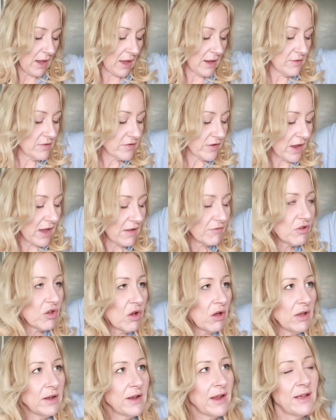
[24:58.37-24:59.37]
and I've
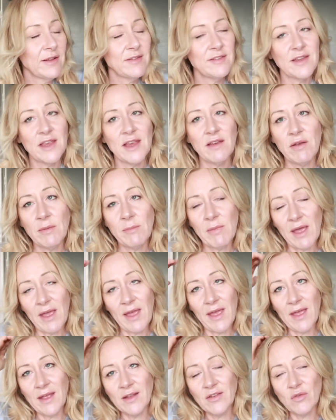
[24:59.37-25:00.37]
got an idea in my
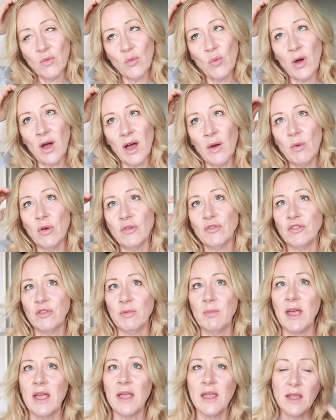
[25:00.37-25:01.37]
head what I want
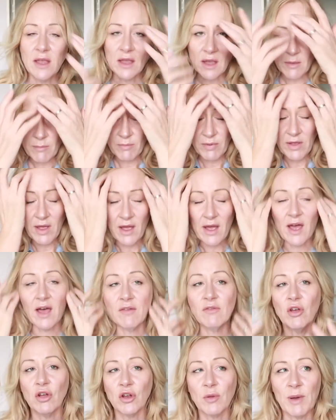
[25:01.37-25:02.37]
to make, but I
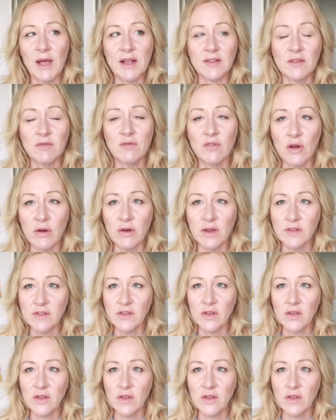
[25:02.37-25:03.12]
haven't got a pattern for it,